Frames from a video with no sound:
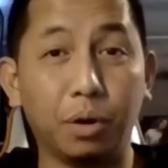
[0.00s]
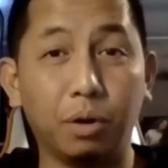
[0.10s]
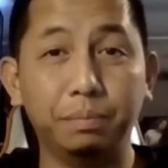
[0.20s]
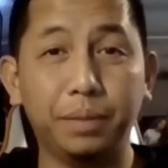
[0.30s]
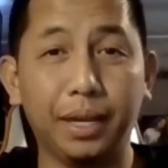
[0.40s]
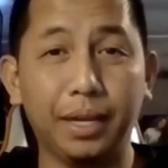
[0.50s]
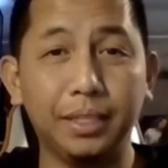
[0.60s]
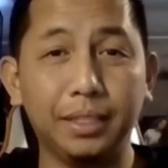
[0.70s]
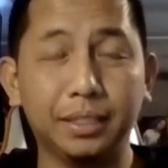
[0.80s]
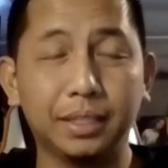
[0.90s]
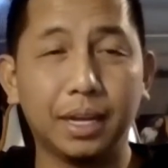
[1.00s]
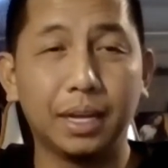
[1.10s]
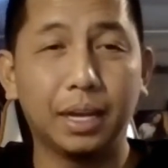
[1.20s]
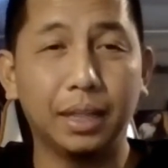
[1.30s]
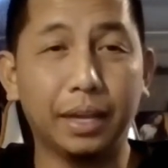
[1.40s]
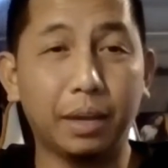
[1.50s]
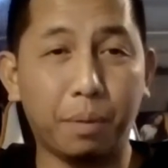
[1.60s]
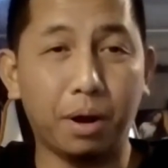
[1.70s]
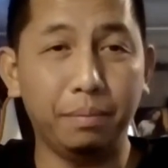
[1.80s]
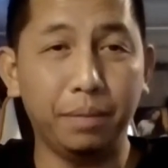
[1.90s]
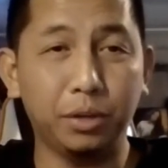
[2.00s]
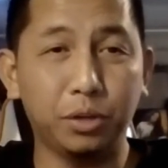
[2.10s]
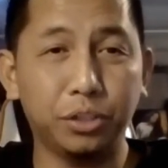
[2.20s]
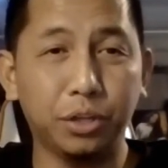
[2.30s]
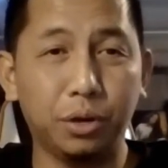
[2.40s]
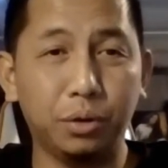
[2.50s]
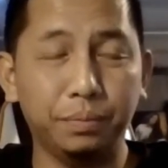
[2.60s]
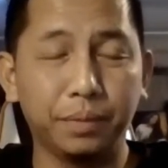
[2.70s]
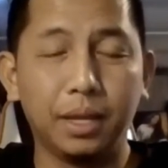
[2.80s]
own place, like apartment or so.